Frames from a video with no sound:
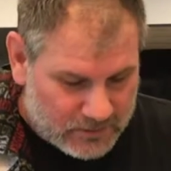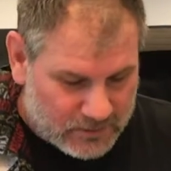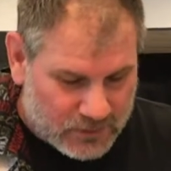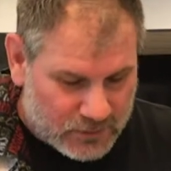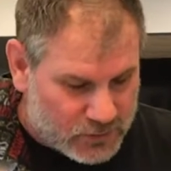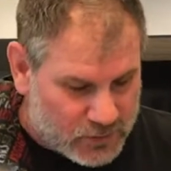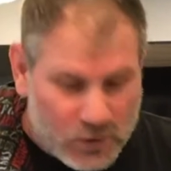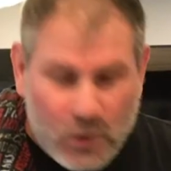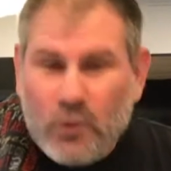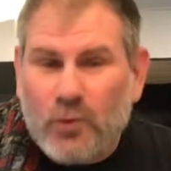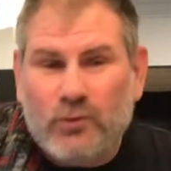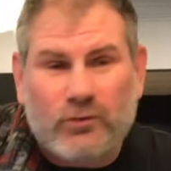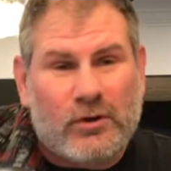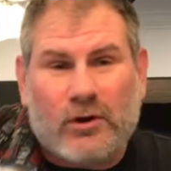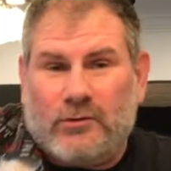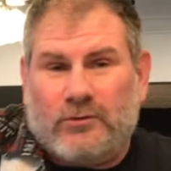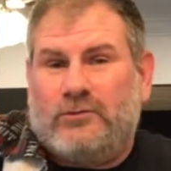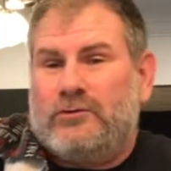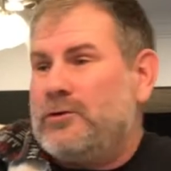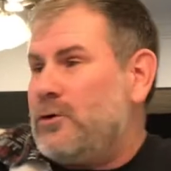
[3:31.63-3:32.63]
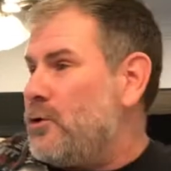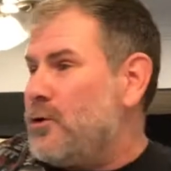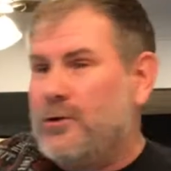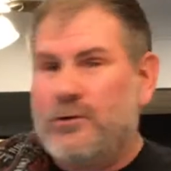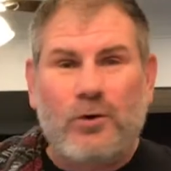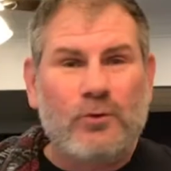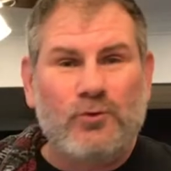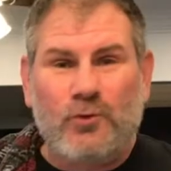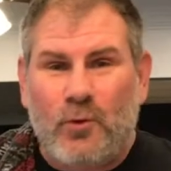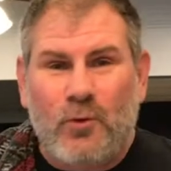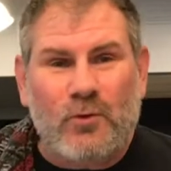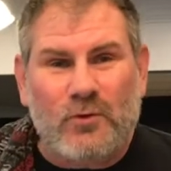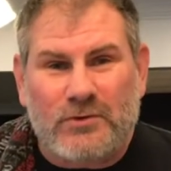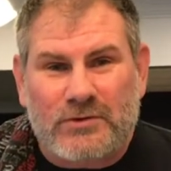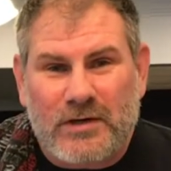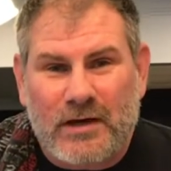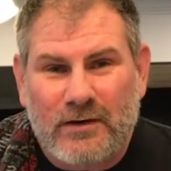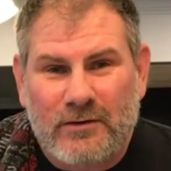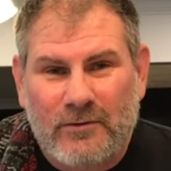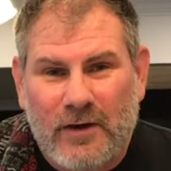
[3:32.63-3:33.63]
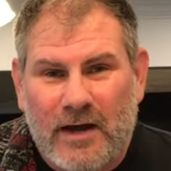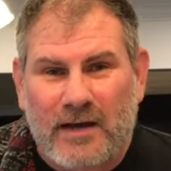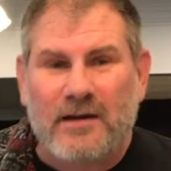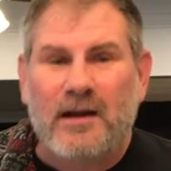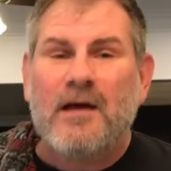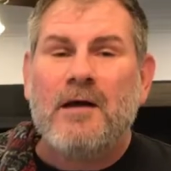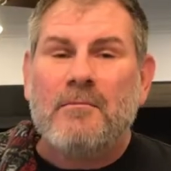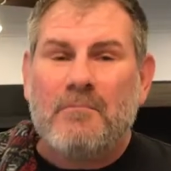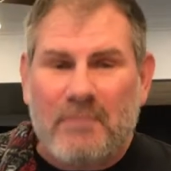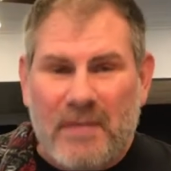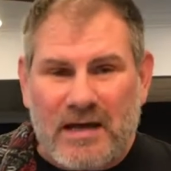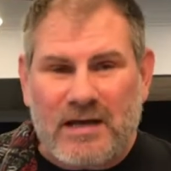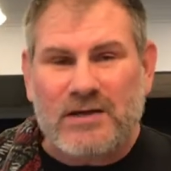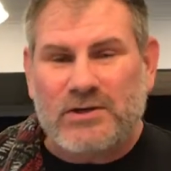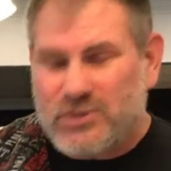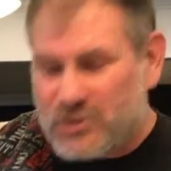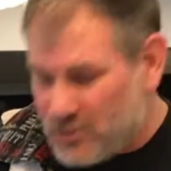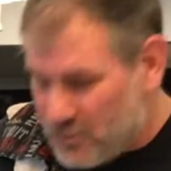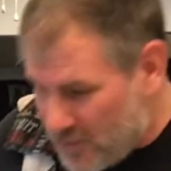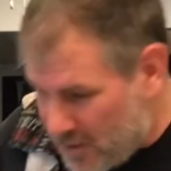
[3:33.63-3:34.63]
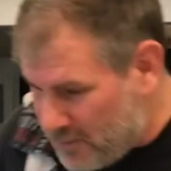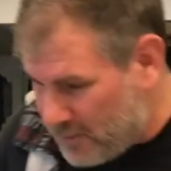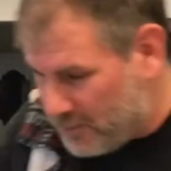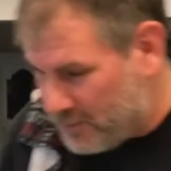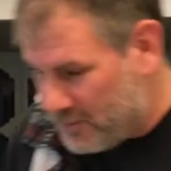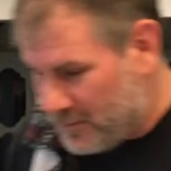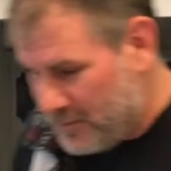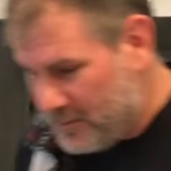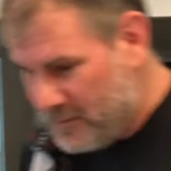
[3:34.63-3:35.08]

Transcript: There are no rules, right? Make it your own.